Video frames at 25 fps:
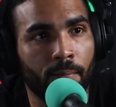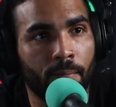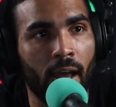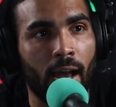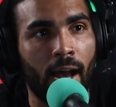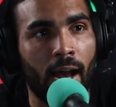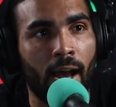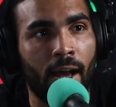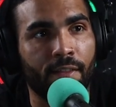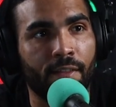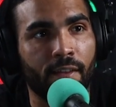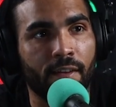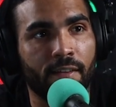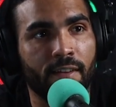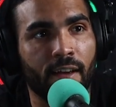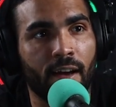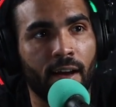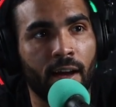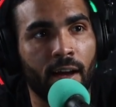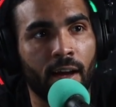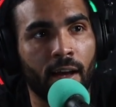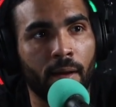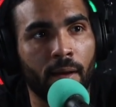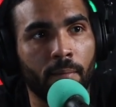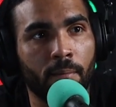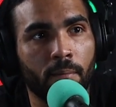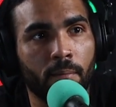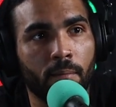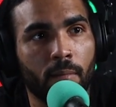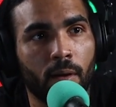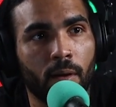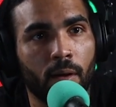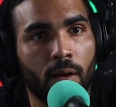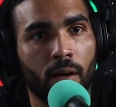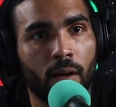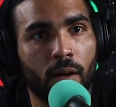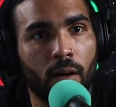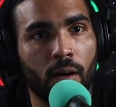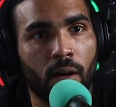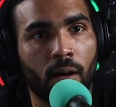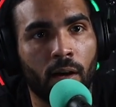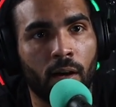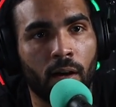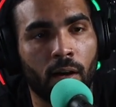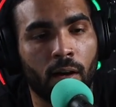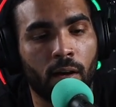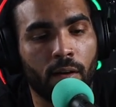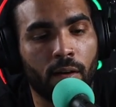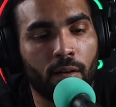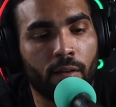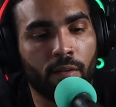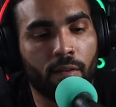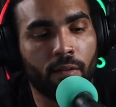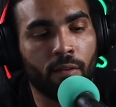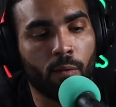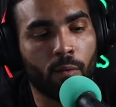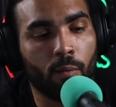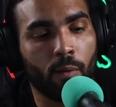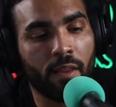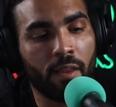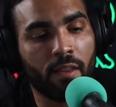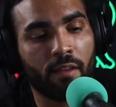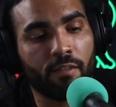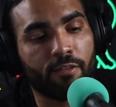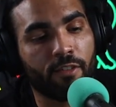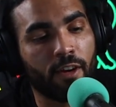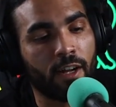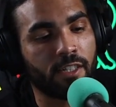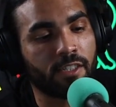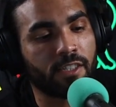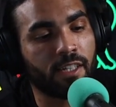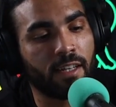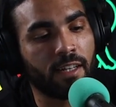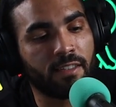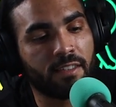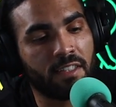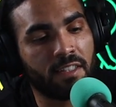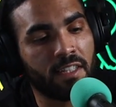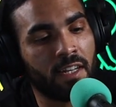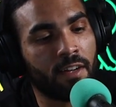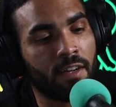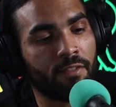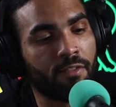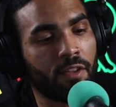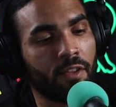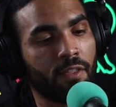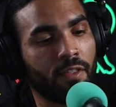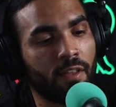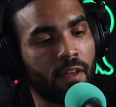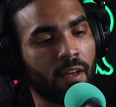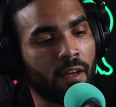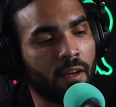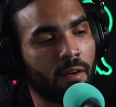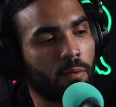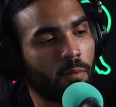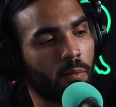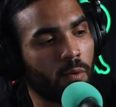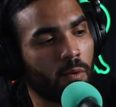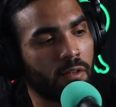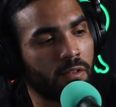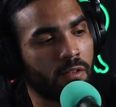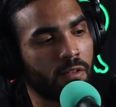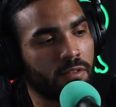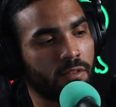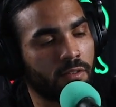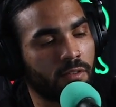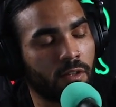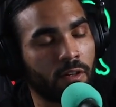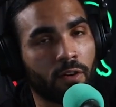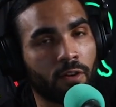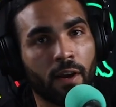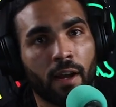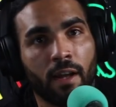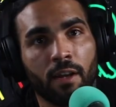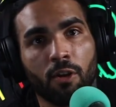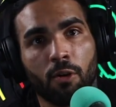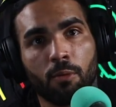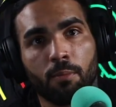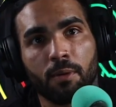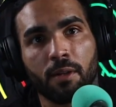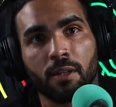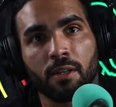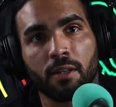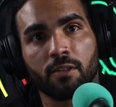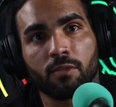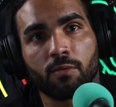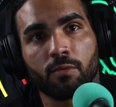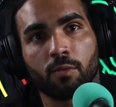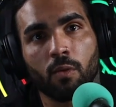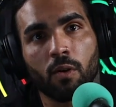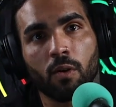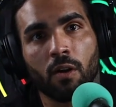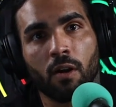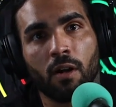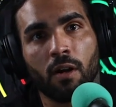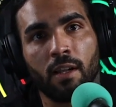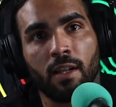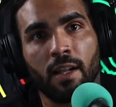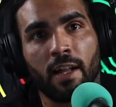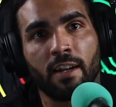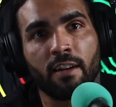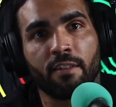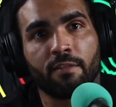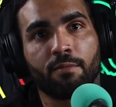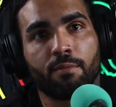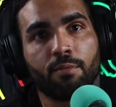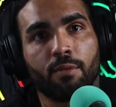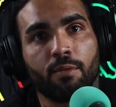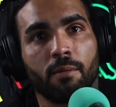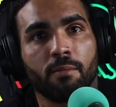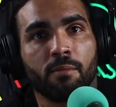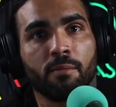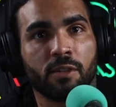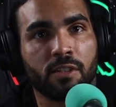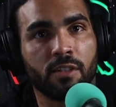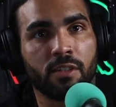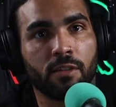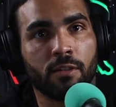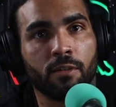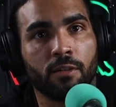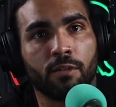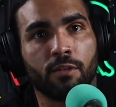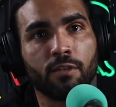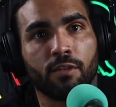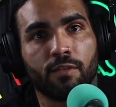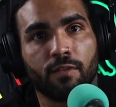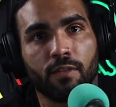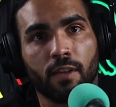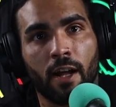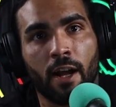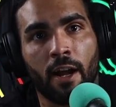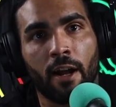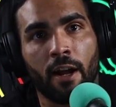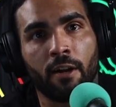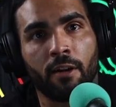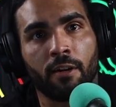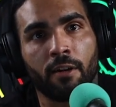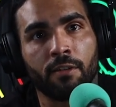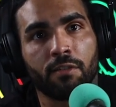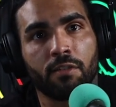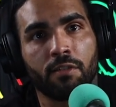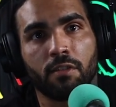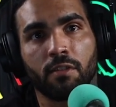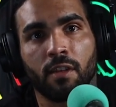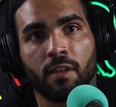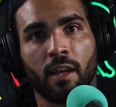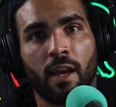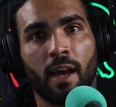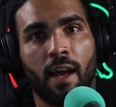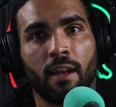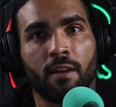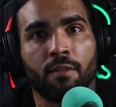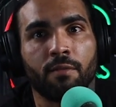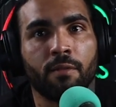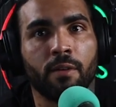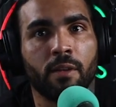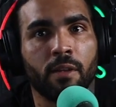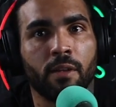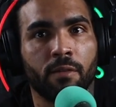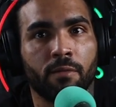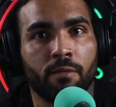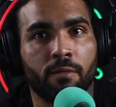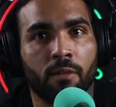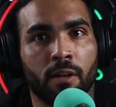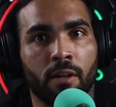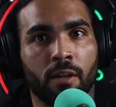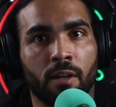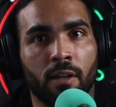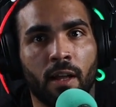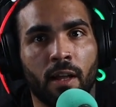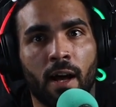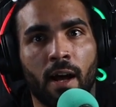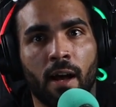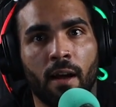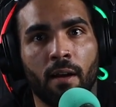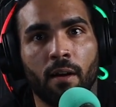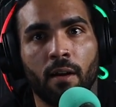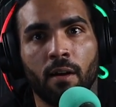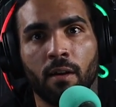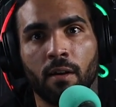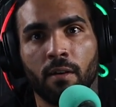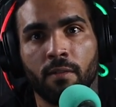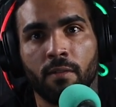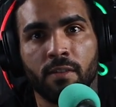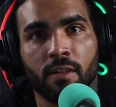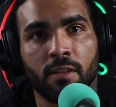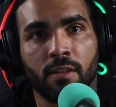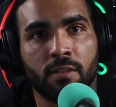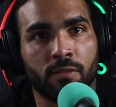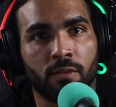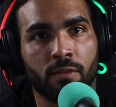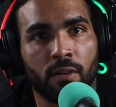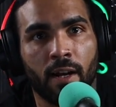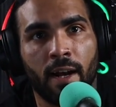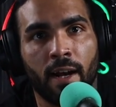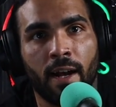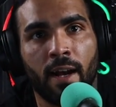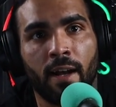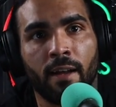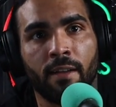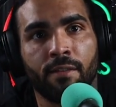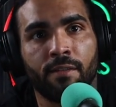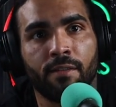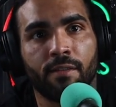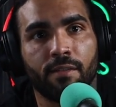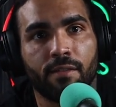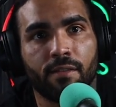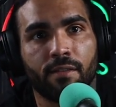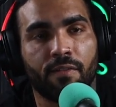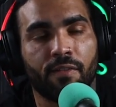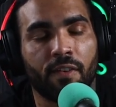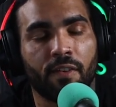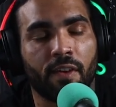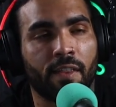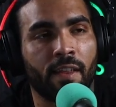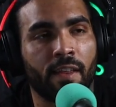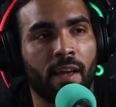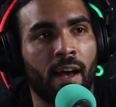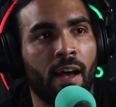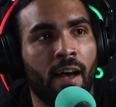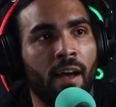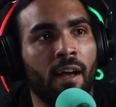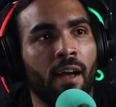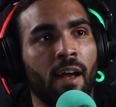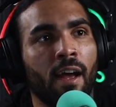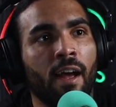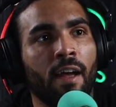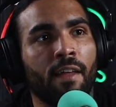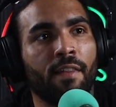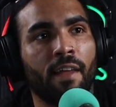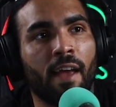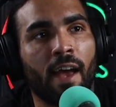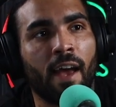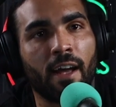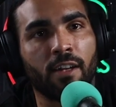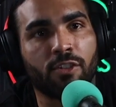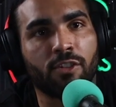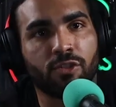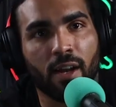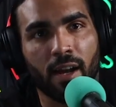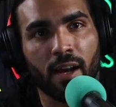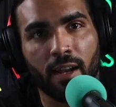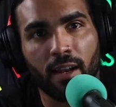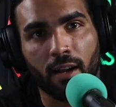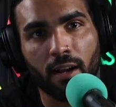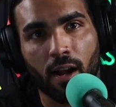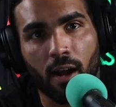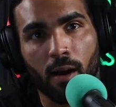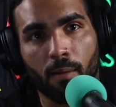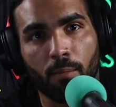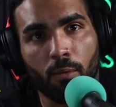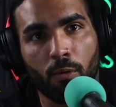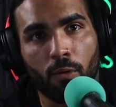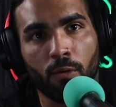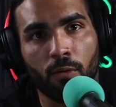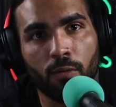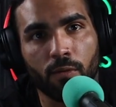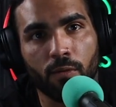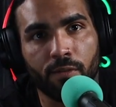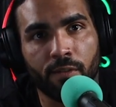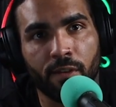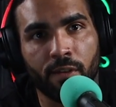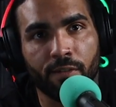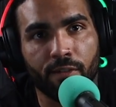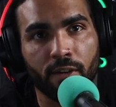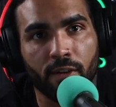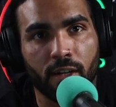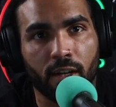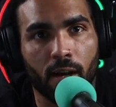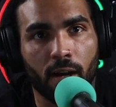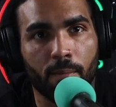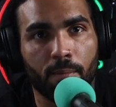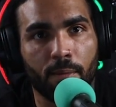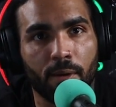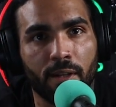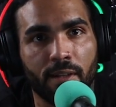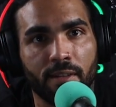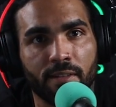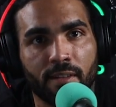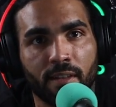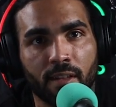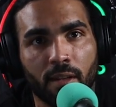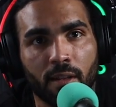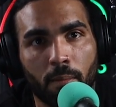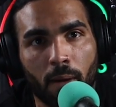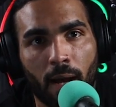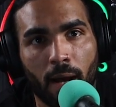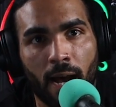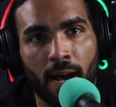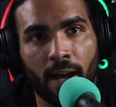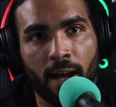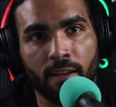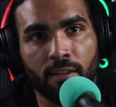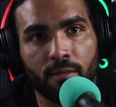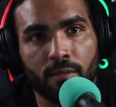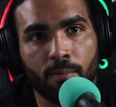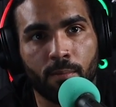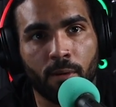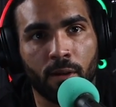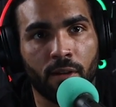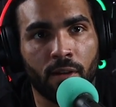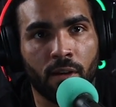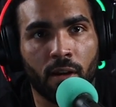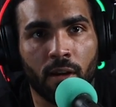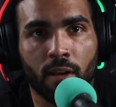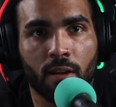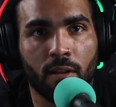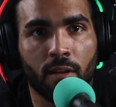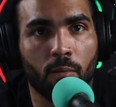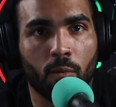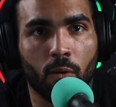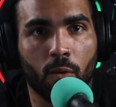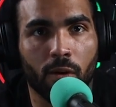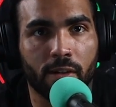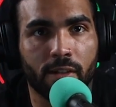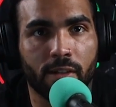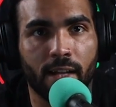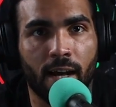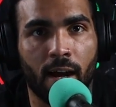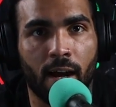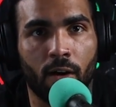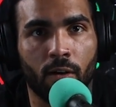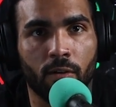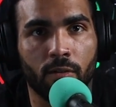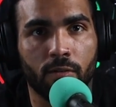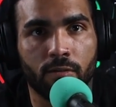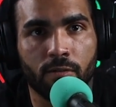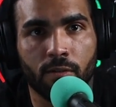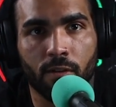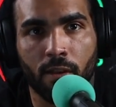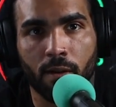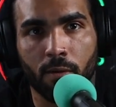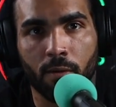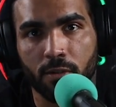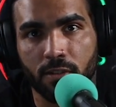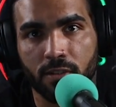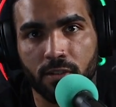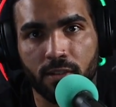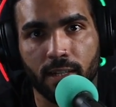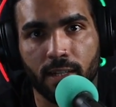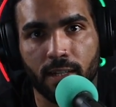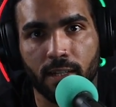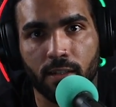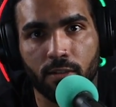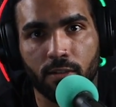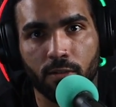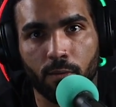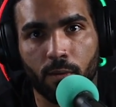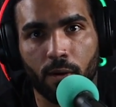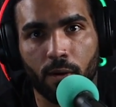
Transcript: at the time, the way the franchise did everything was their grand openings were a lot of print materials, flyers. They hadn't really run a lot of digital ads and stuff like that. They had tried a couple different companies in the past, but none of them worked out. So they were sticking to what